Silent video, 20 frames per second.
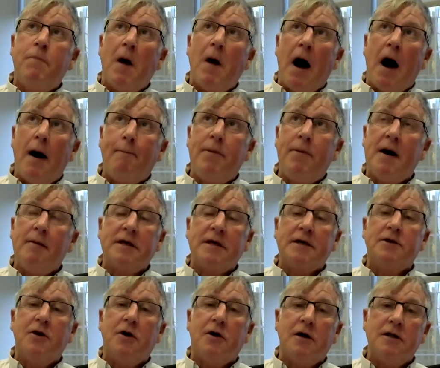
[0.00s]

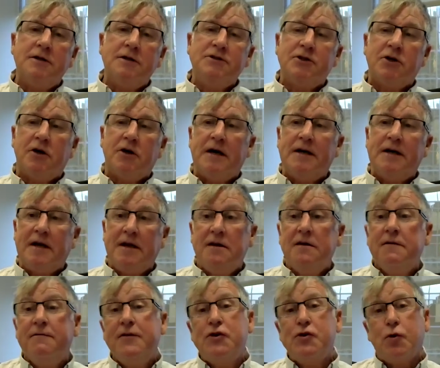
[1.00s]
public knowledge on
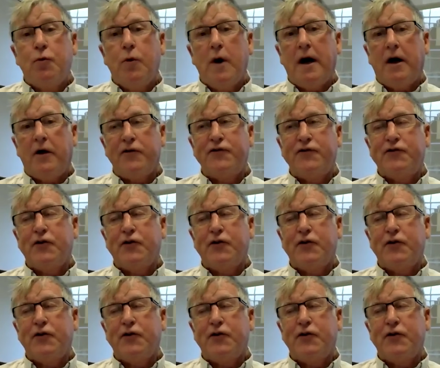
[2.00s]
individual wells.